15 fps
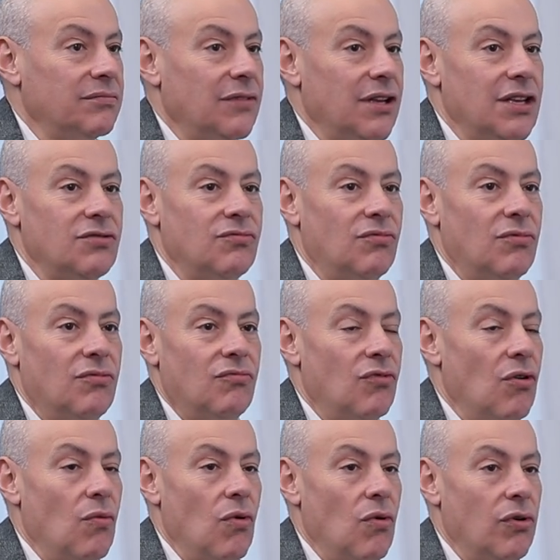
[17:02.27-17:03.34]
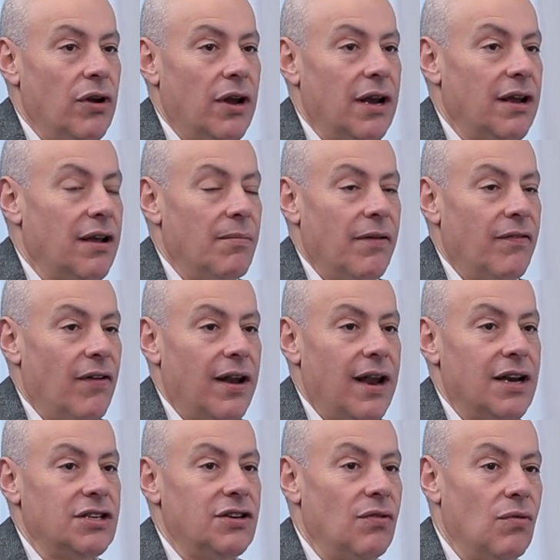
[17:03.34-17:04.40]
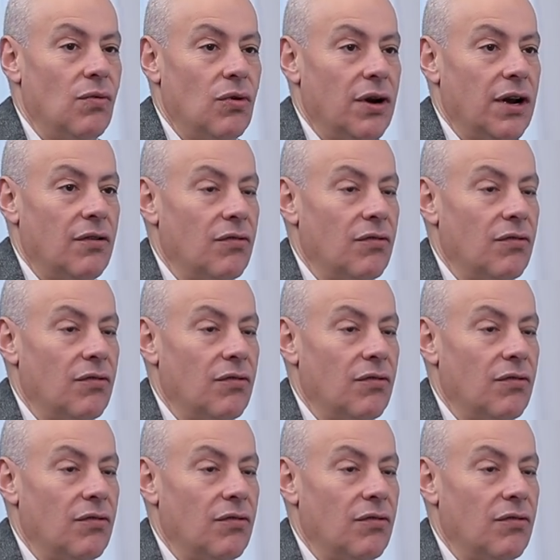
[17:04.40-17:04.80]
It's rewarding. It can be financially rewarding.